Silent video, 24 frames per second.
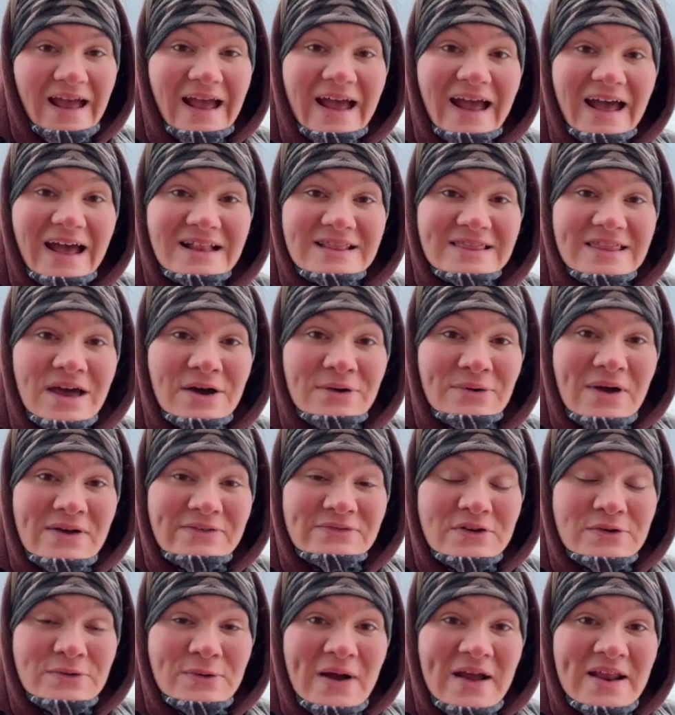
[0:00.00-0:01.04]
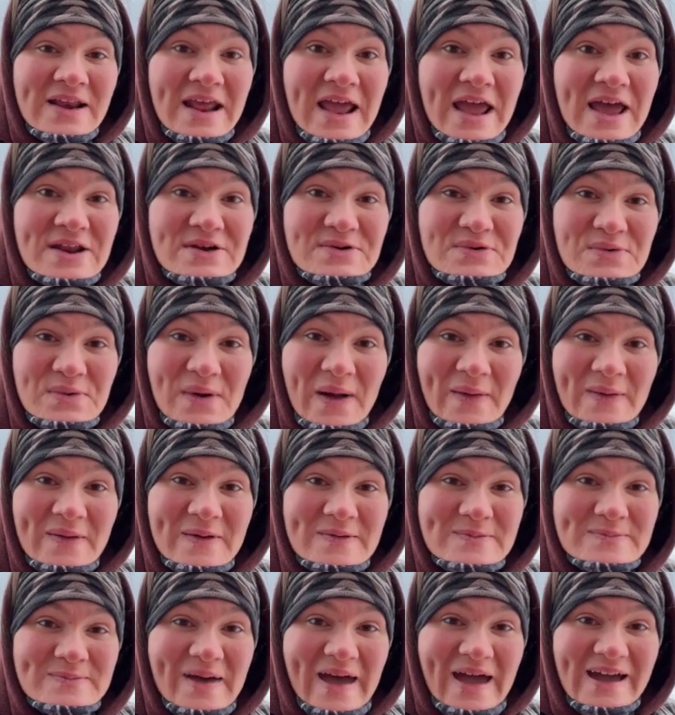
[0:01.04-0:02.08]
Hello everyone and
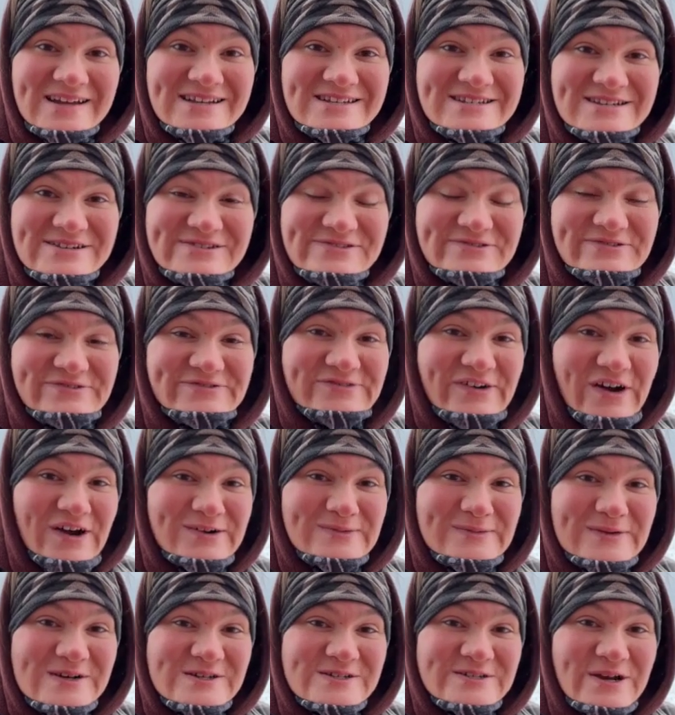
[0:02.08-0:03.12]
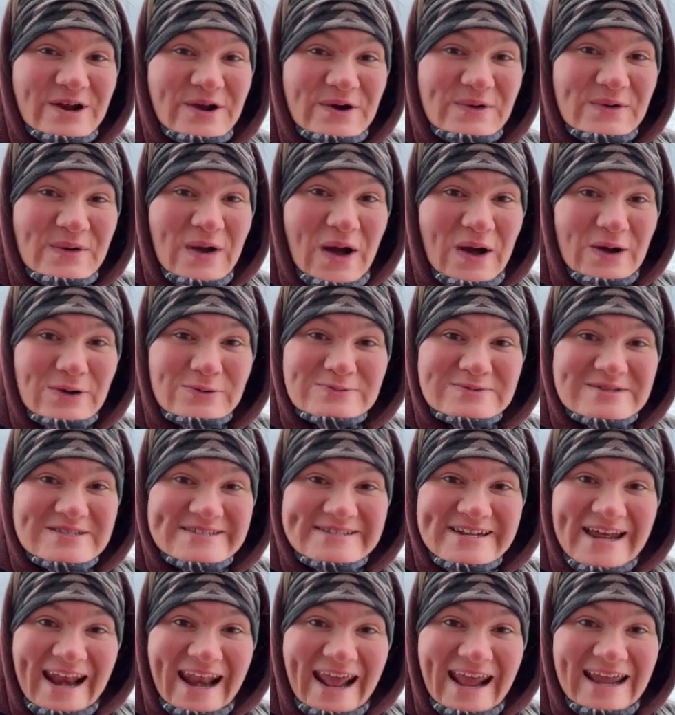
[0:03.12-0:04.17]
welcome back to Farmer Joe
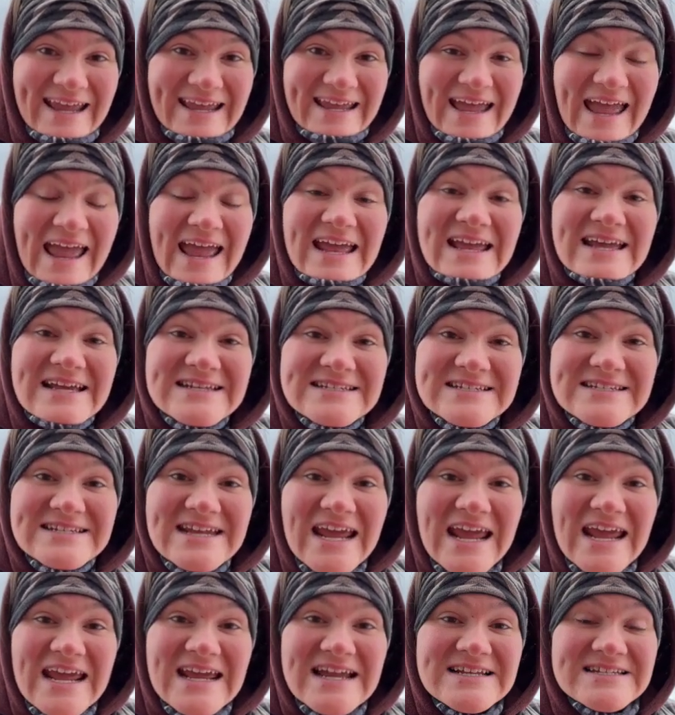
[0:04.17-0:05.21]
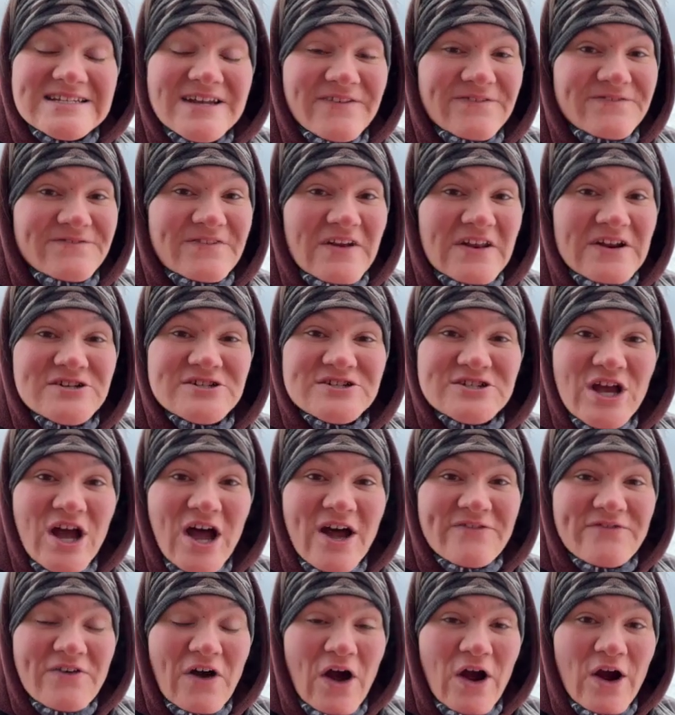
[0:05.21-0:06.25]
Homesteading. Today, to finish
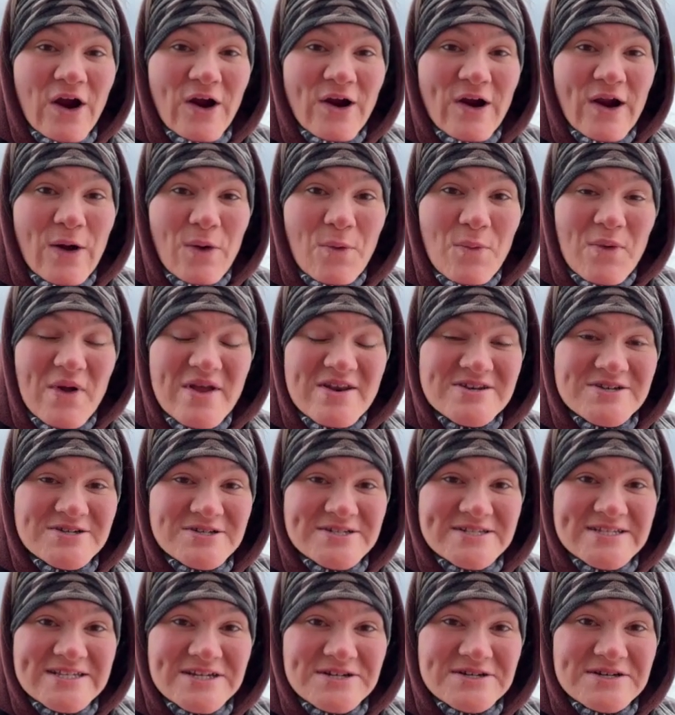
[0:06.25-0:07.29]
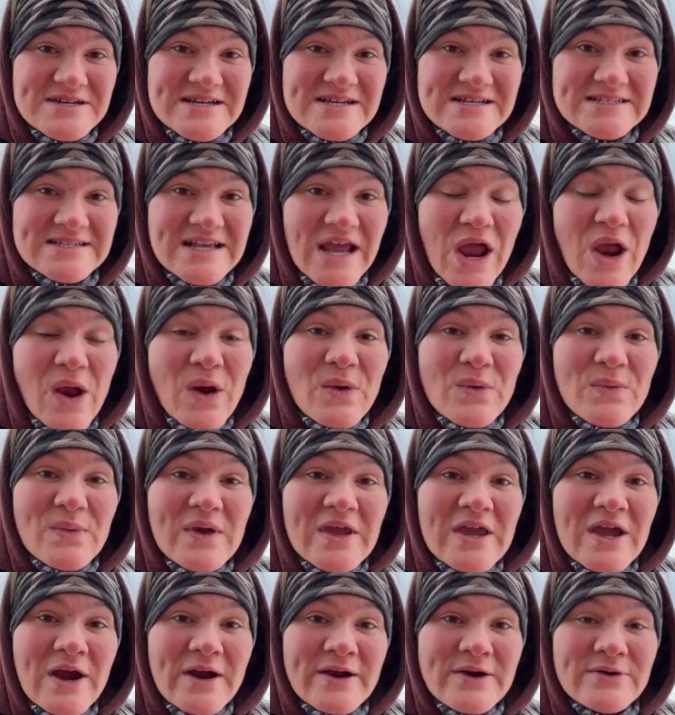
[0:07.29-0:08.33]
off our winter series,
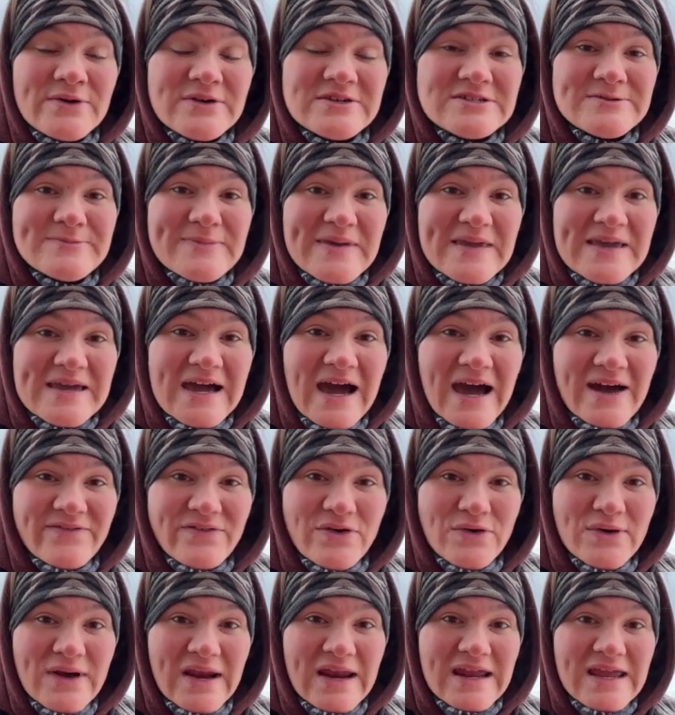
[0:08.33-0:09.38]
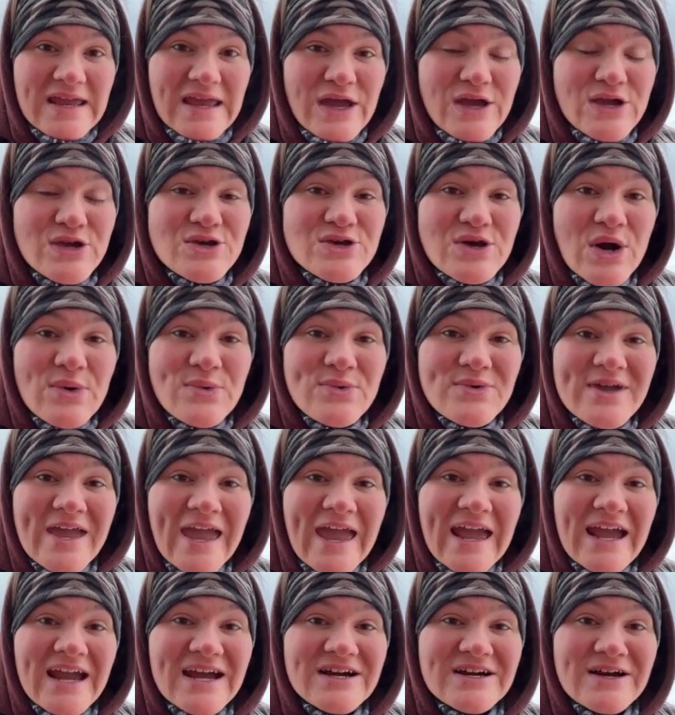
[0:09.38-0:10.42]
we are going to be covering goat
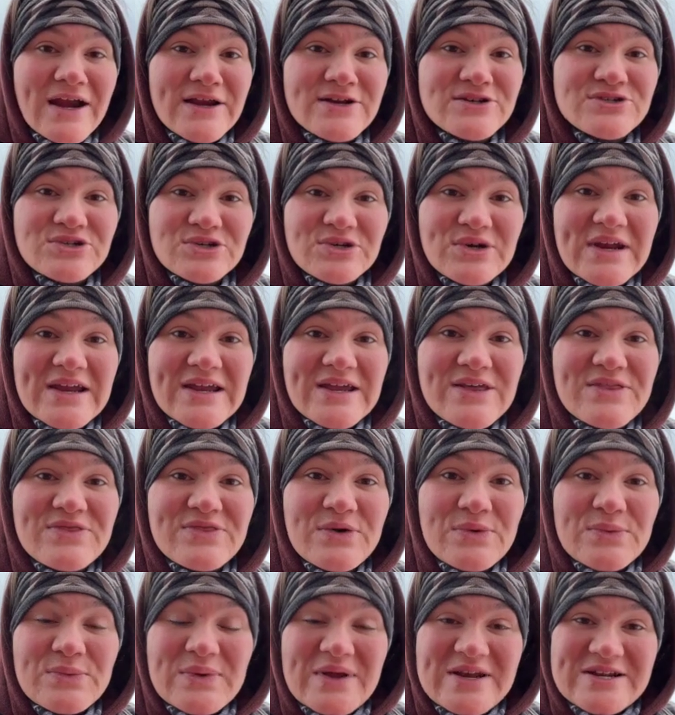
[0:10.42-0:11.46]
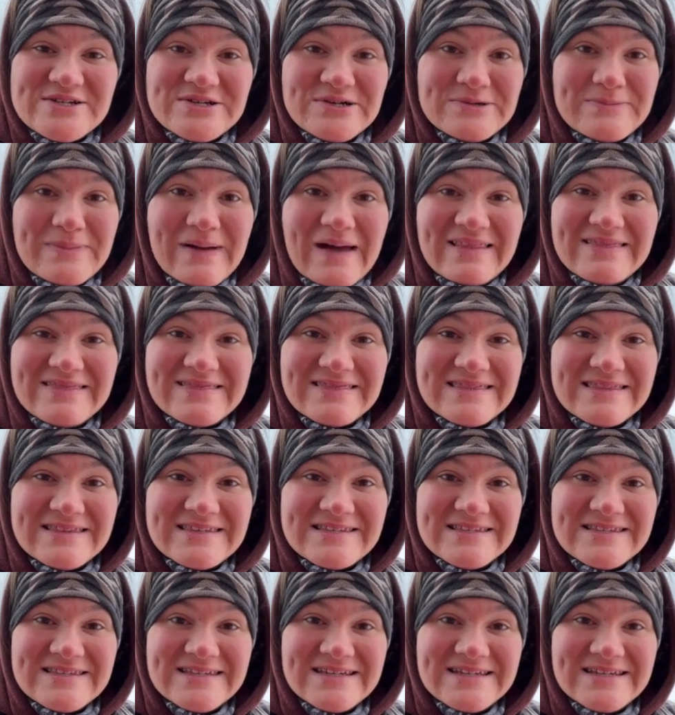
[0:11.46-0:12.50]
care during the winter
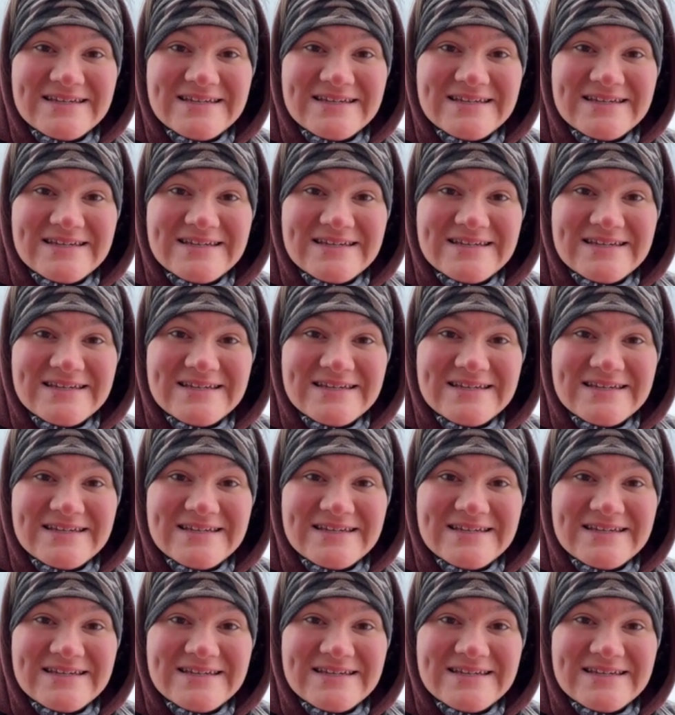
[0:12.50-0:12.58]
months.